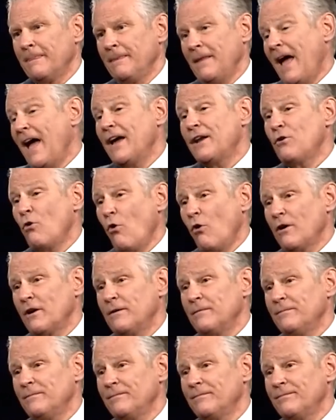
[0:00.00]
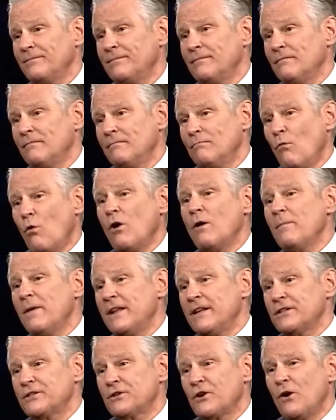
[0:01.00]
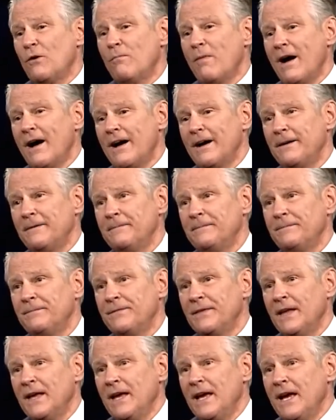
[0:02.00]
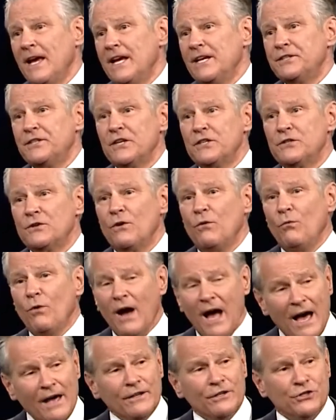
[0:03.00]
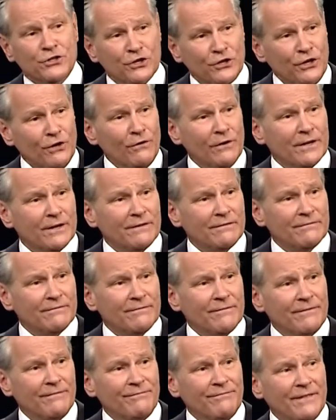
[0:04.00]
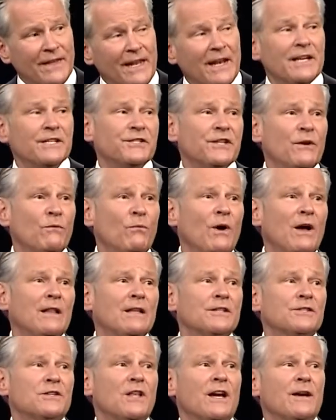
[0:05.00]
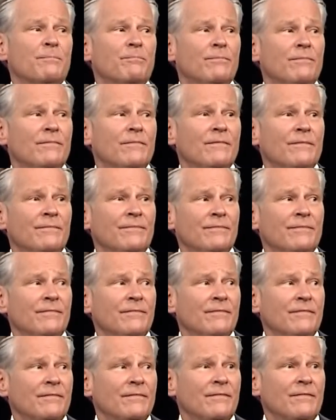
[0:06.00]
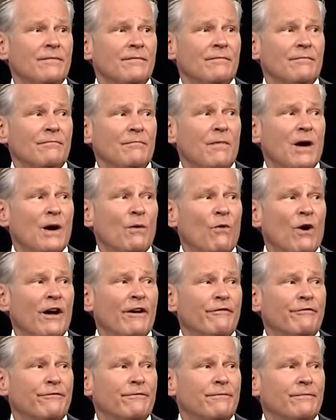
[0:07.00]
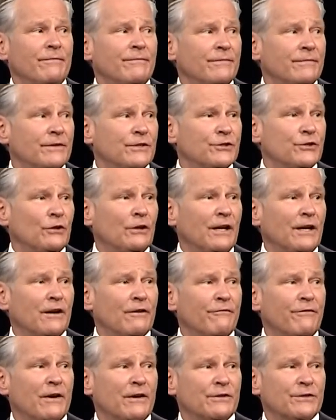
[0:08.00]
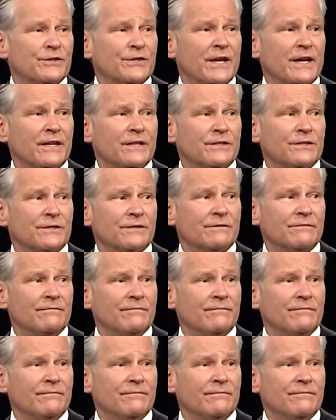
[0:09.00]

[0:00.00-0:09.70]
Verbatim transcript: I ignored him. More minutes go by. He says, well, how did you do it? And I said, well, it's like my wife, Sue Lingerfelt, says.